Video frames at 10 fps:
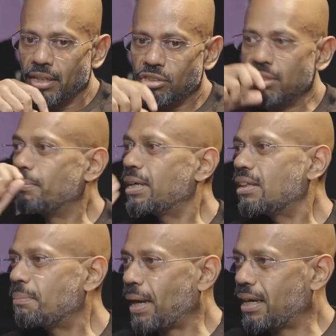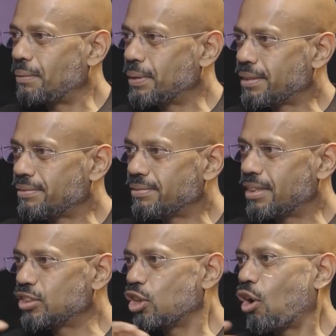So in the middle of the pandemic,
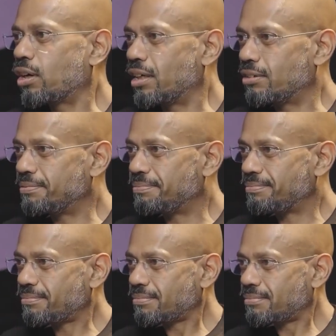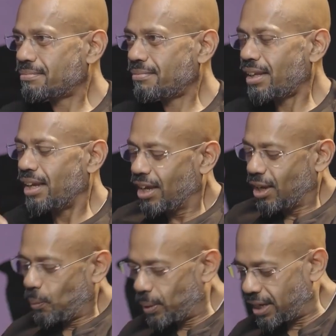there was lockdown.
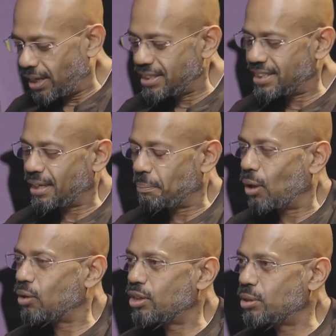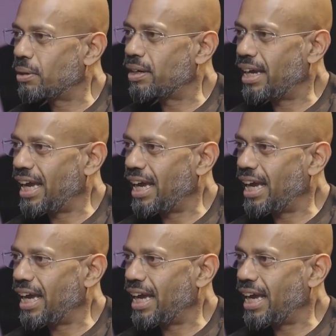We can't step out into our